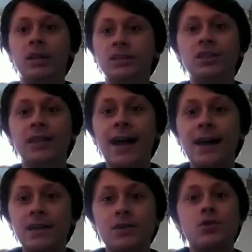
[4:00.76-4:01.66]
going to do
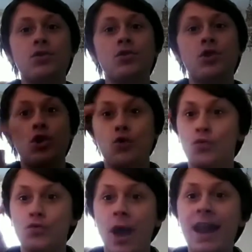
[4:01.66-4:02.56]
that
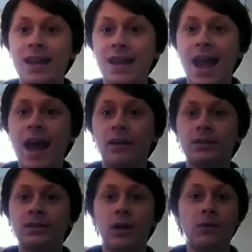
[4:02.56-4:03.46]
right now.
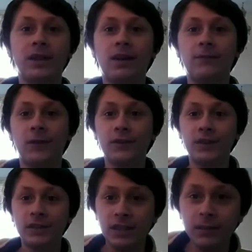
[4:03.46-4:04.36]
So without
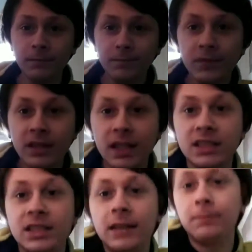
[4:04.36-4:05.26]
further ado,
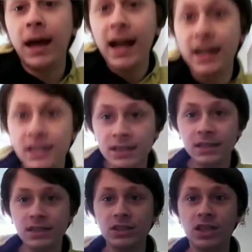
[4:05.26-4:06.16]
let's sit back,
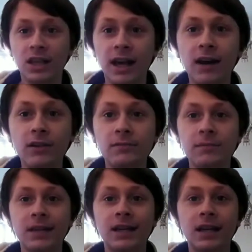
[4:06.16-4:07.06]
chill
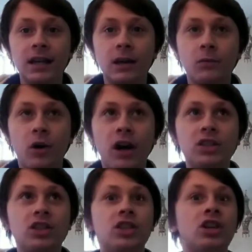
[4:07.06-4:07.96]
out, and
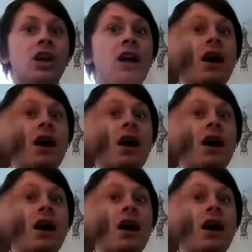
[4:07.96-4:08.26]
watch